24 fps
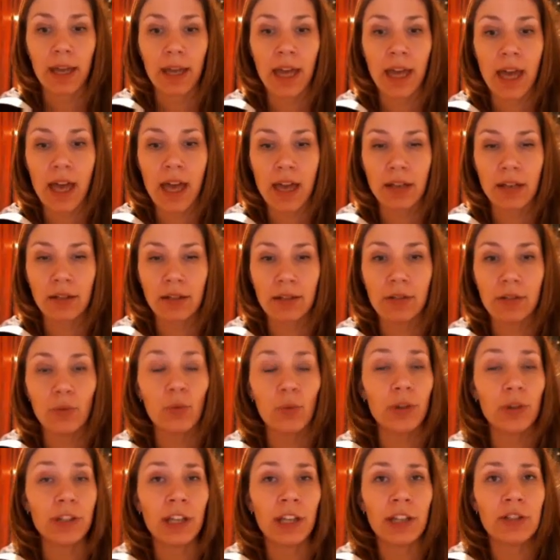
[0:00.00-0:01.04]
And
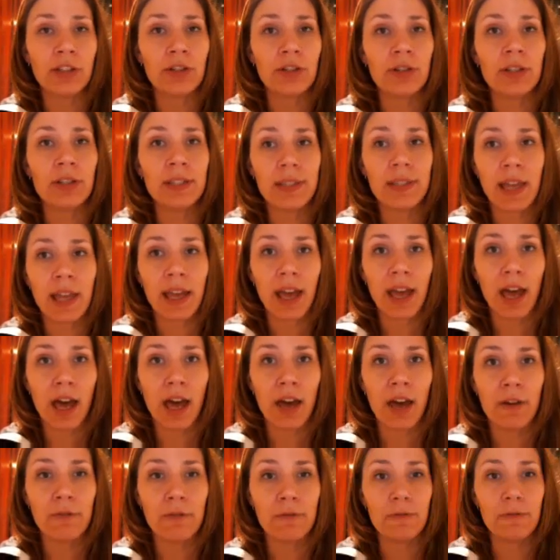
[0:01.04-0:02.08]
what they do is they
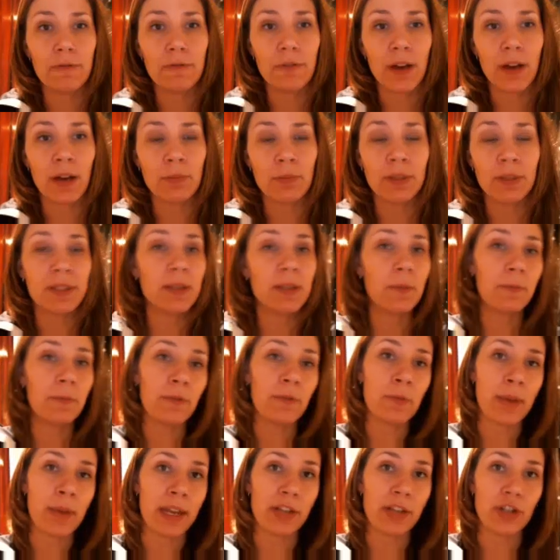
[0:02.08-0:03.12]
have a sip
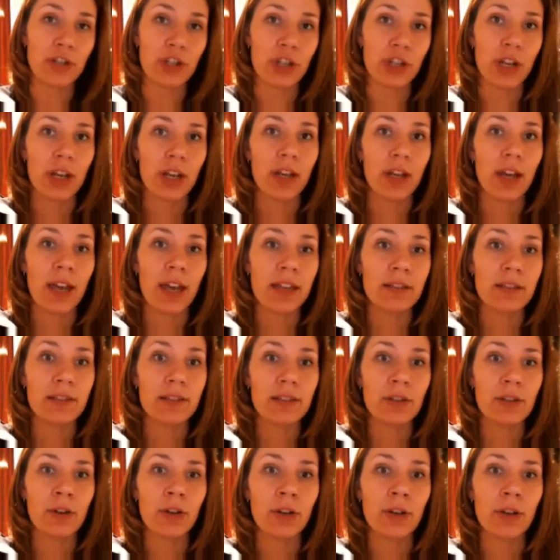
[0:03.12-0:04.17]
from each. And
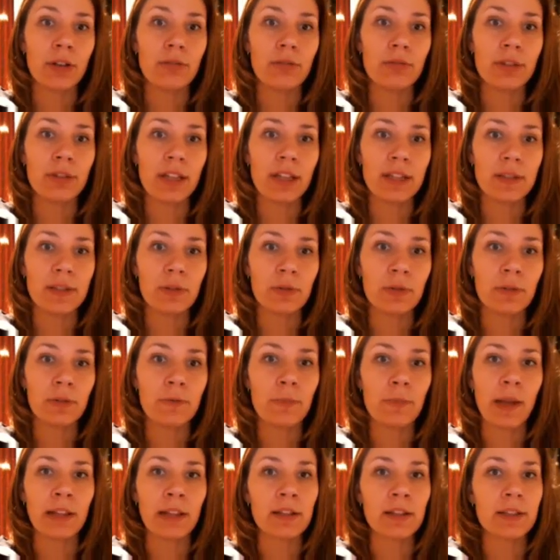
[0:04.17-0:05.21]
so they're sort
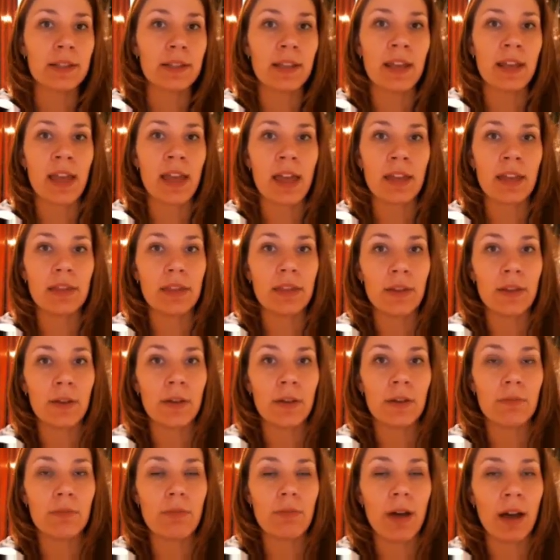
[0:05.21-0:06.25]
of balancing out
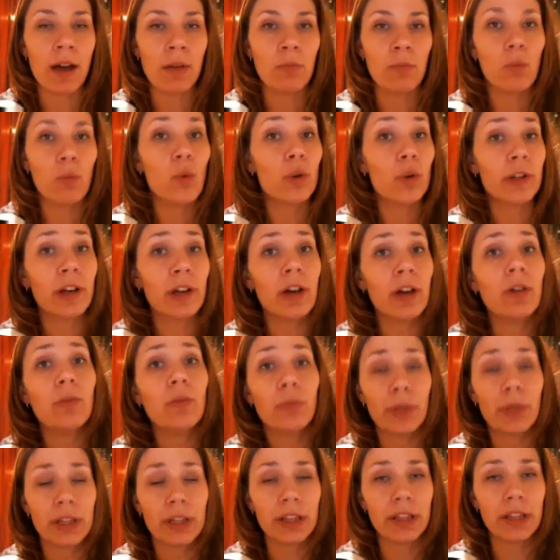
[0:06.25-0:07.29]
the water
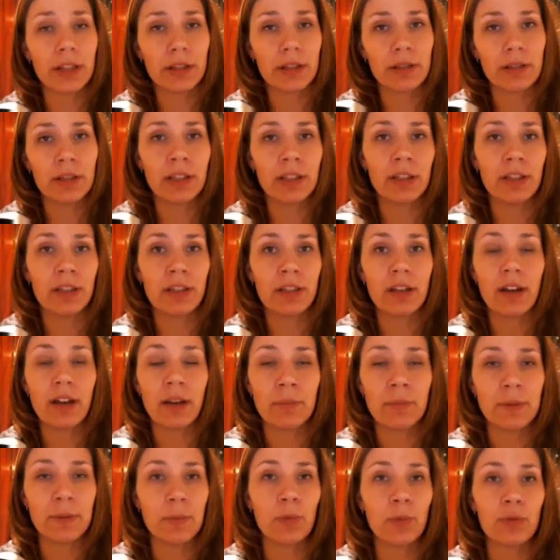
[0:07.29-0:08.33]
with the
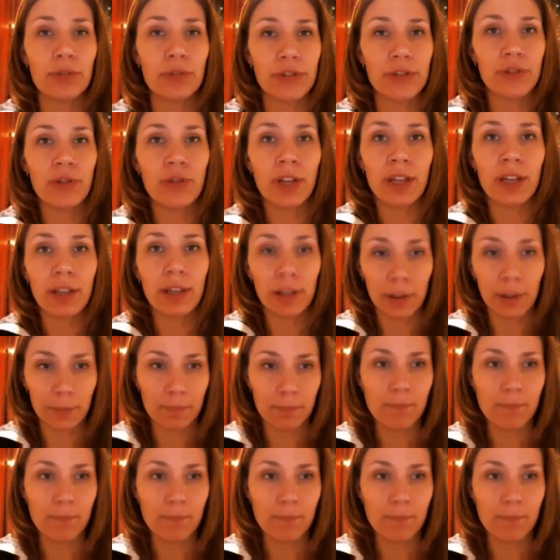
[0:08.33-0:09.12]
sports drink.